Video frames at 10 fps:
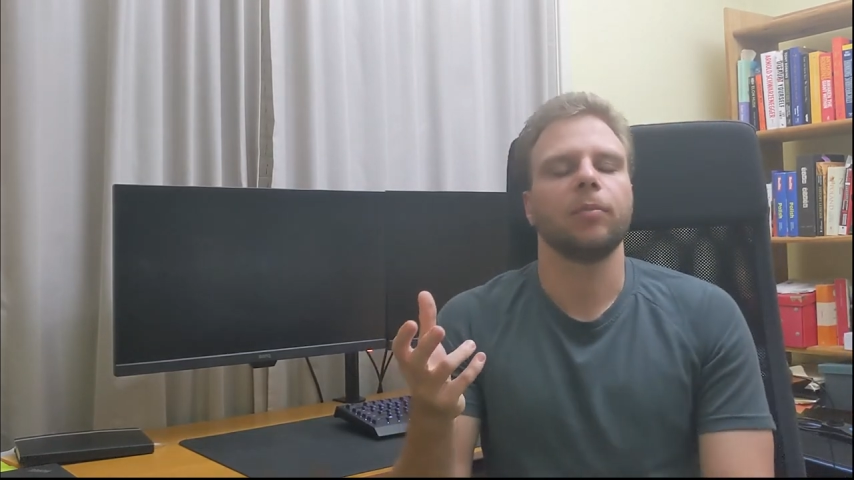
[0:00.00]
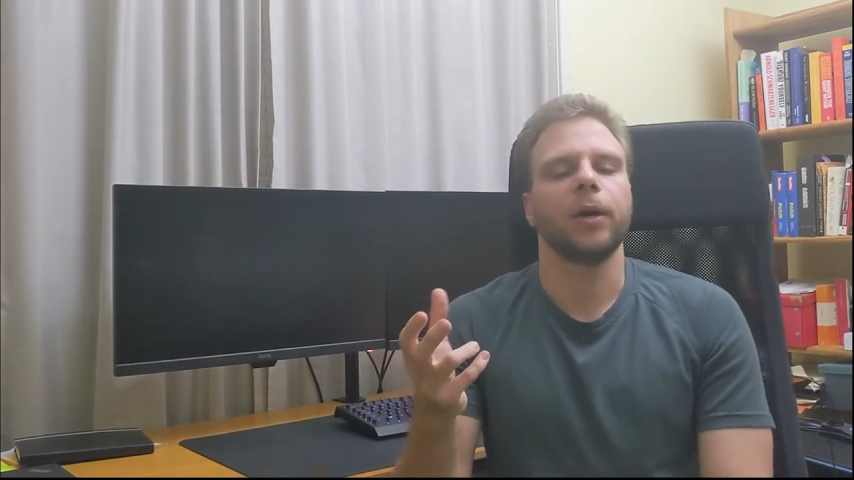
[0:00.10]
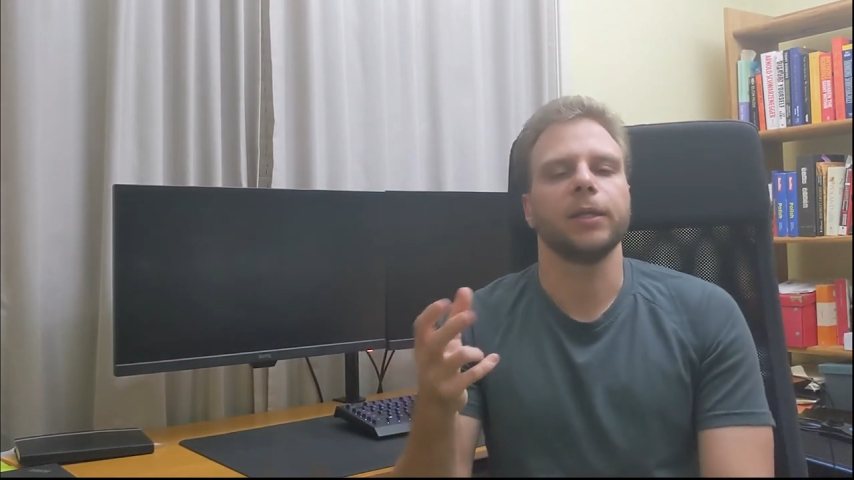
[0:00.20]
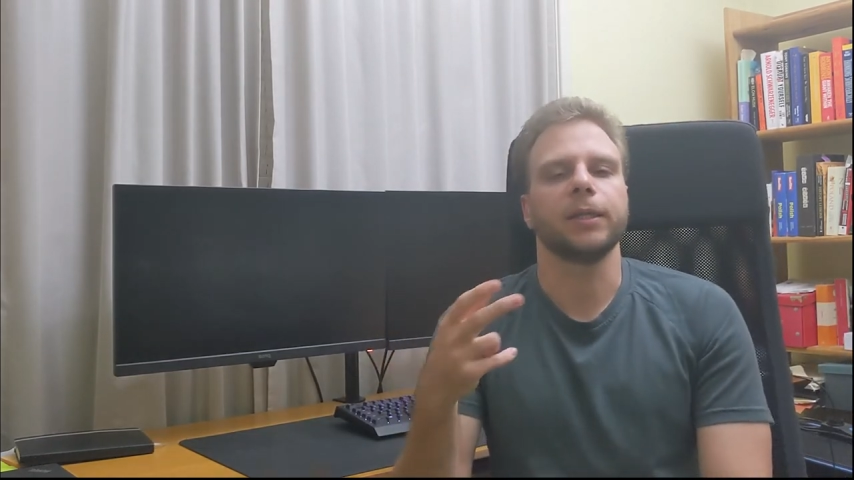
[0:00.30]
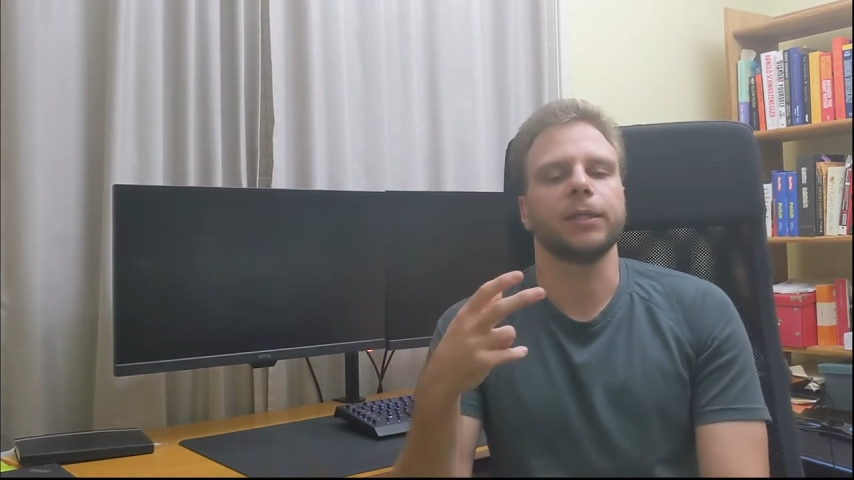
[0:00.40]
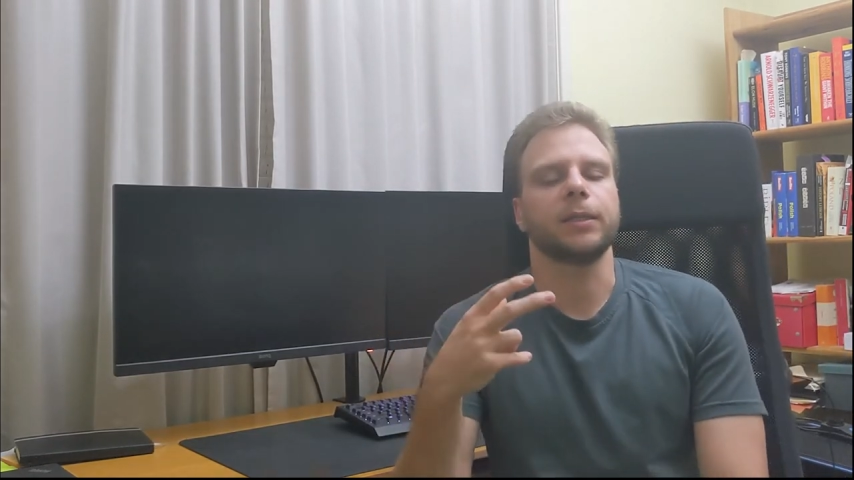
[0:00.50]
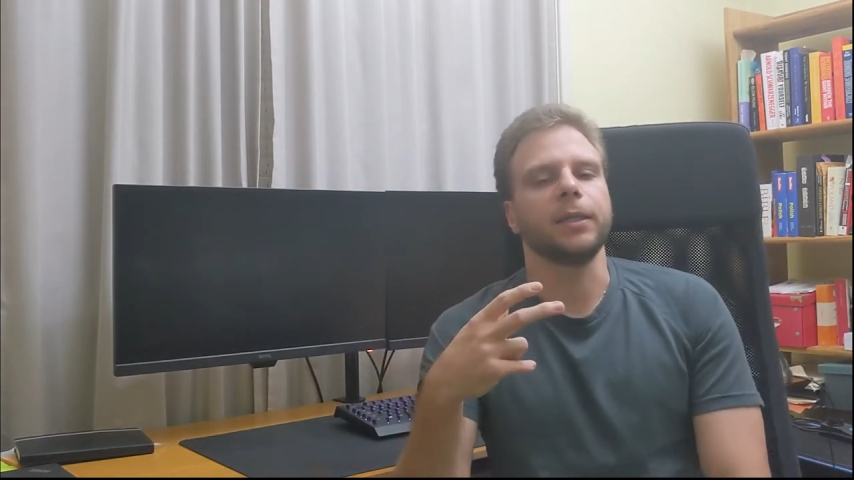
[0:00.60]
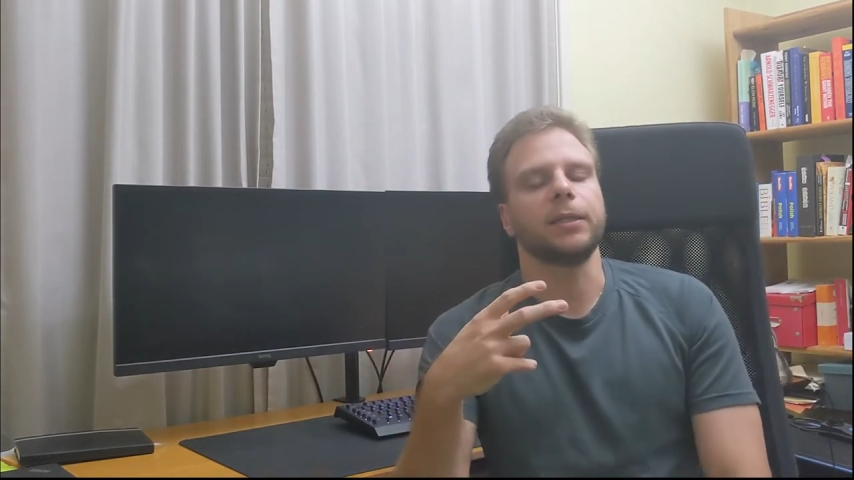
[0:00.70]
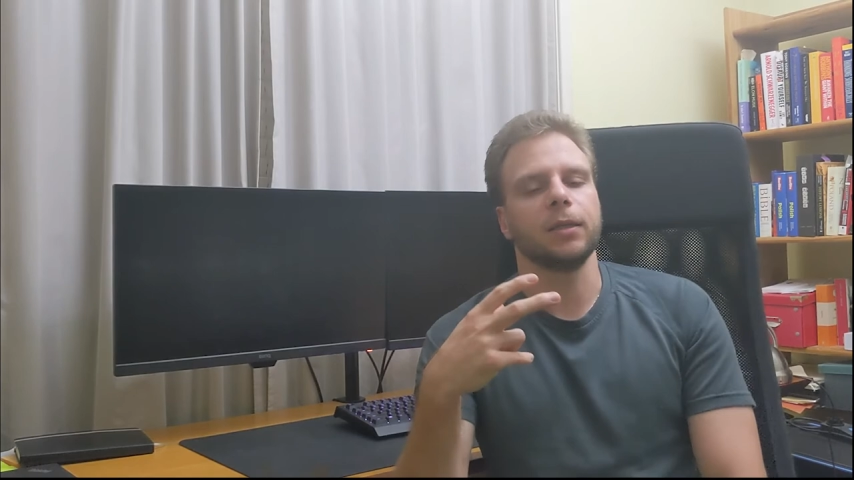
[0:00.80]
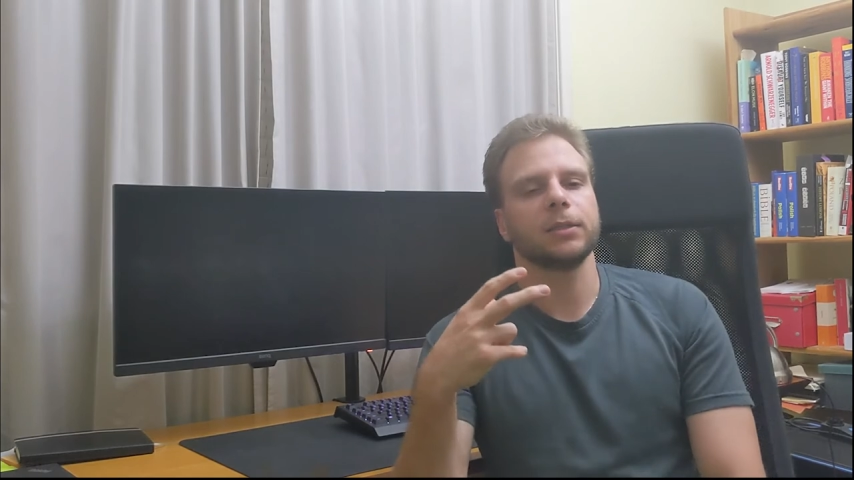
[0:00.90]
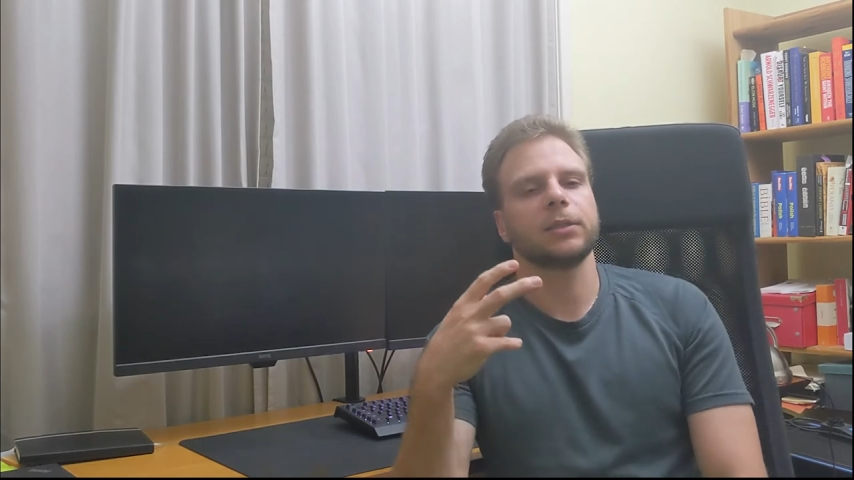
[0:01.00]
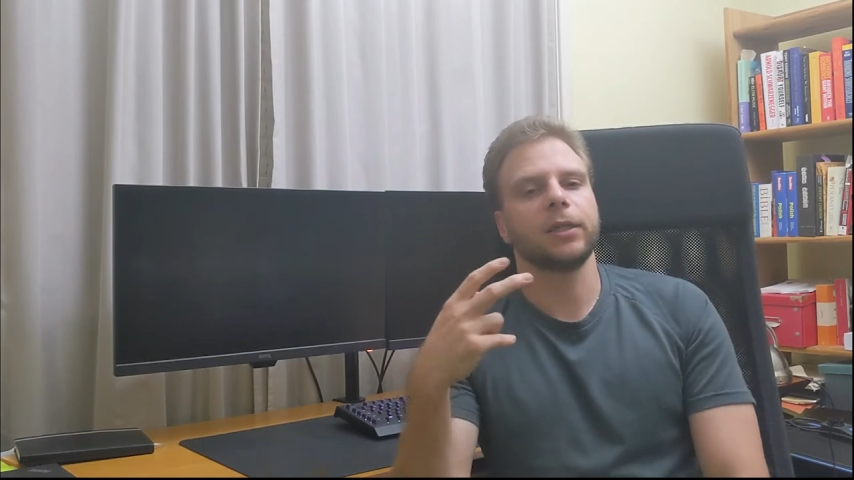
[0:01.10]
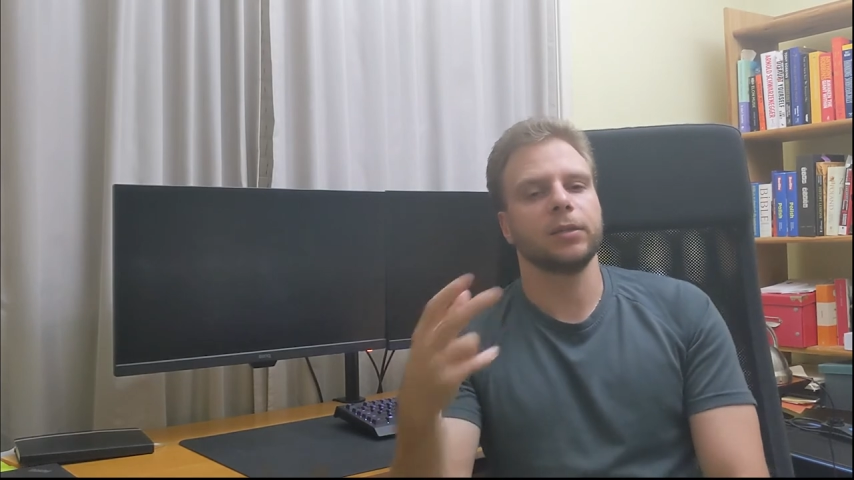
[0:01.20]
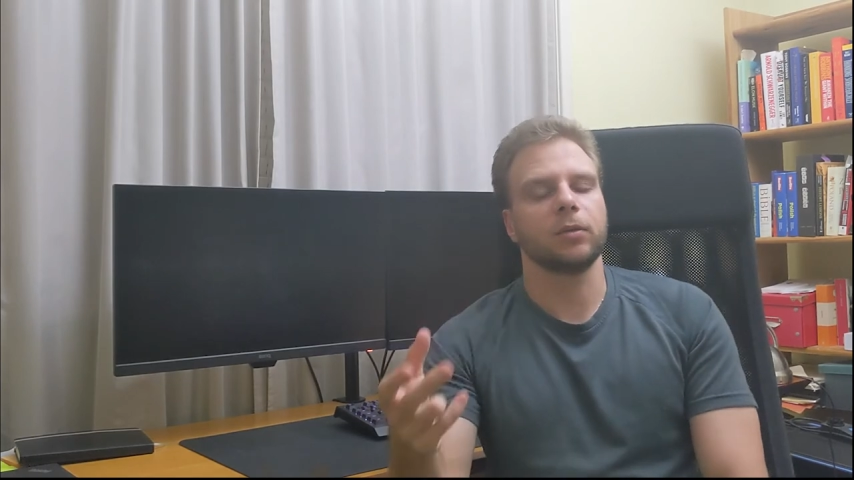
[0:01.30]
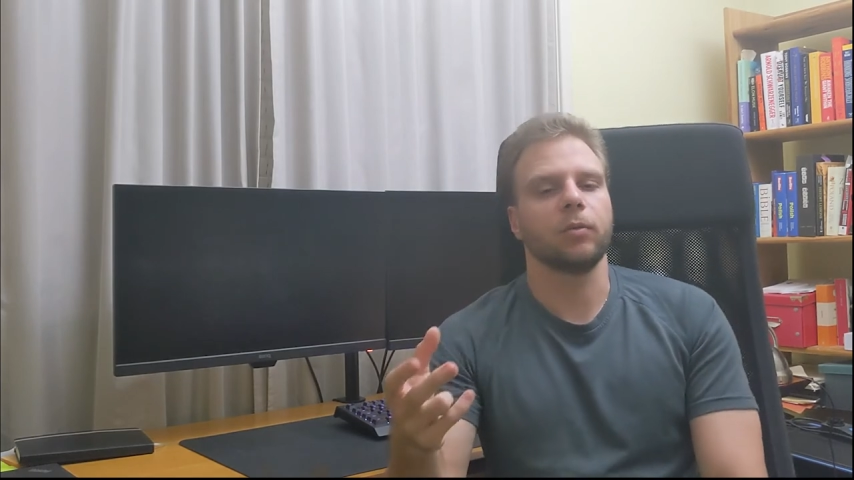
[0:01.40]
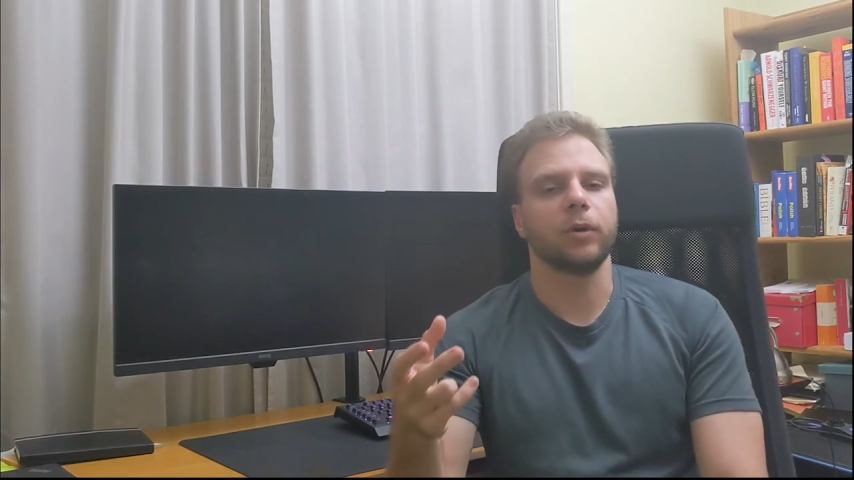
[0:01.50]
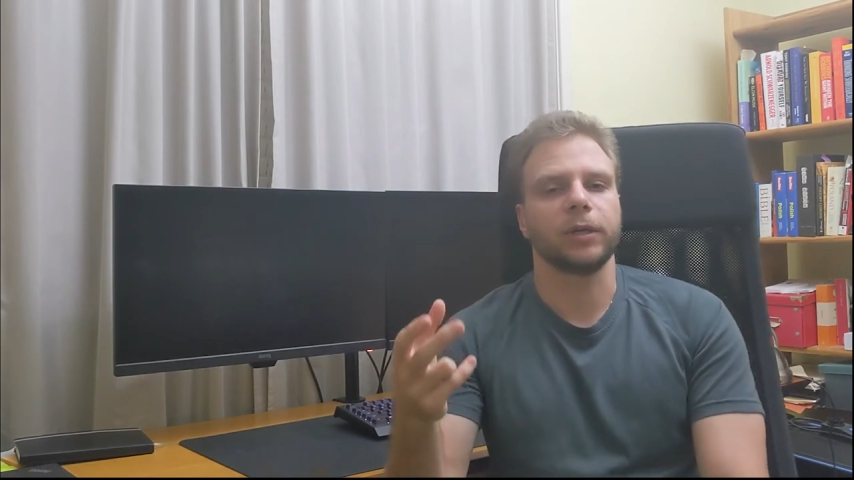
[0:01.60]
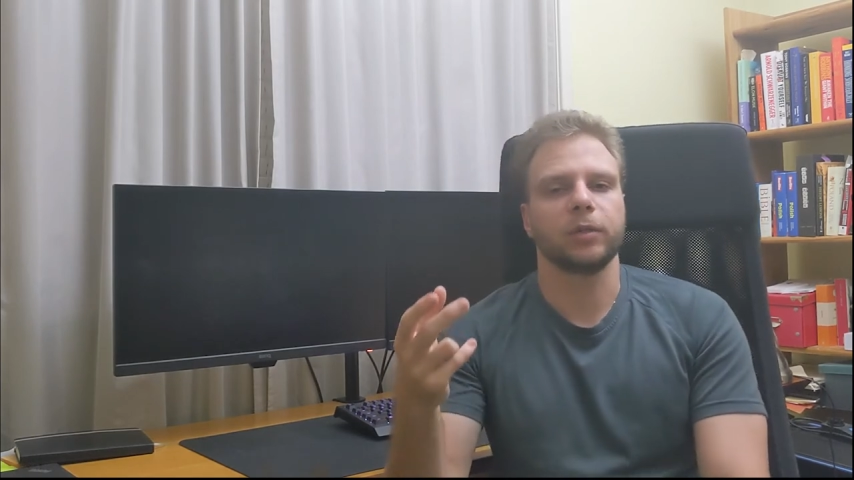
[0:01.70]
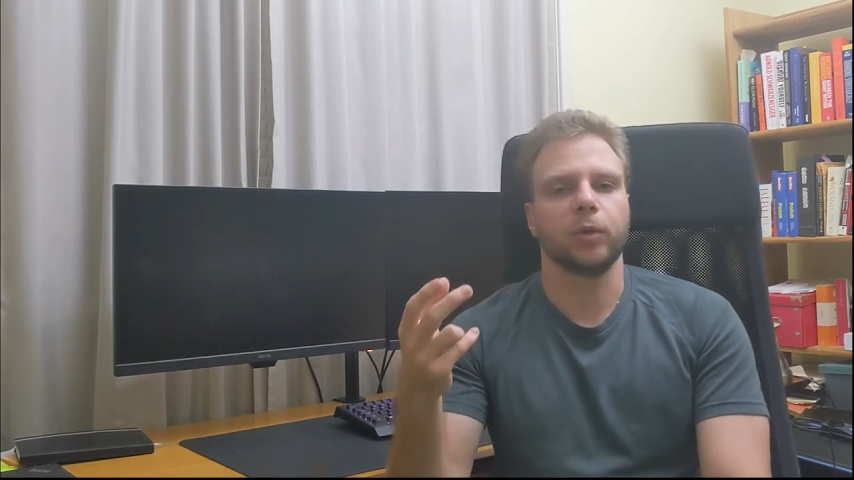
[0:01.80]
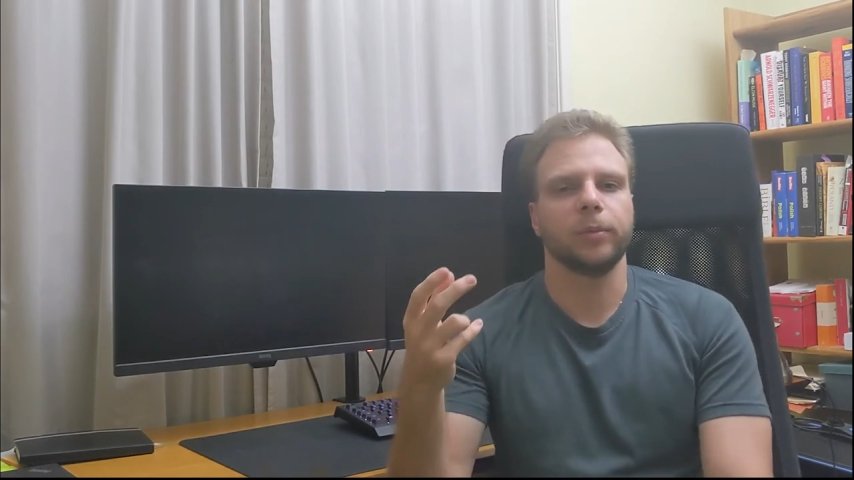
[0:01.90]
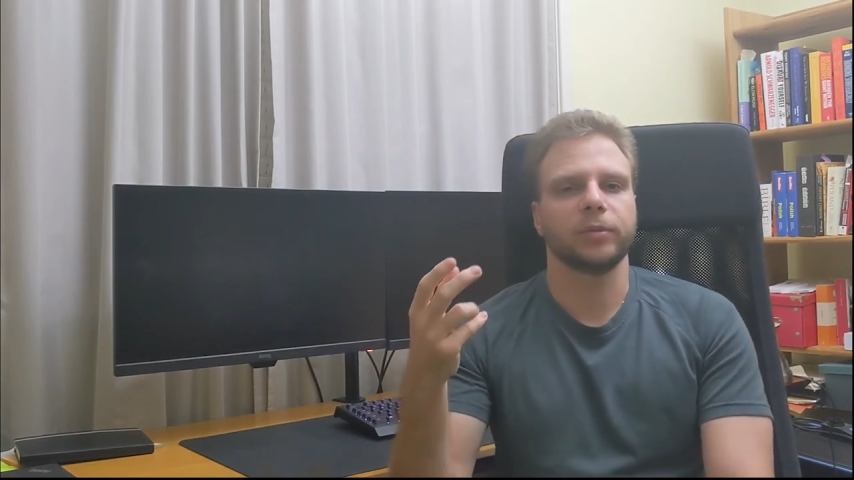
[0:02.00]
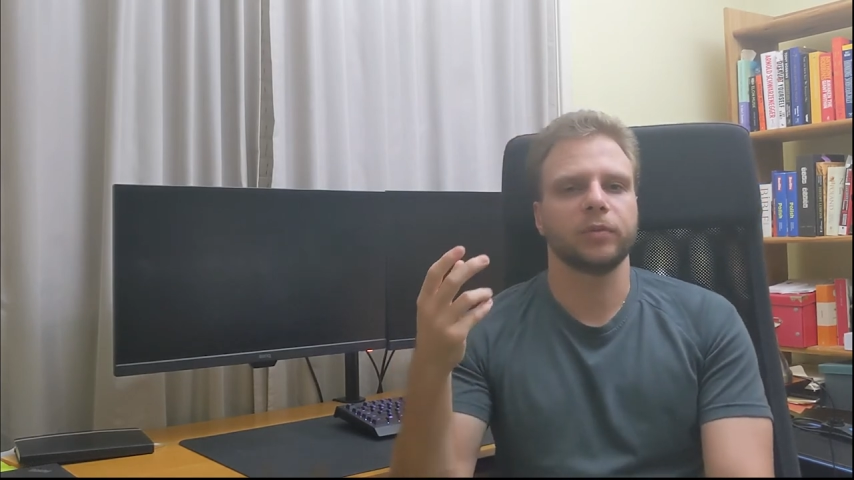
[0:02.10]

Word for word: but it, it does tend to work in terms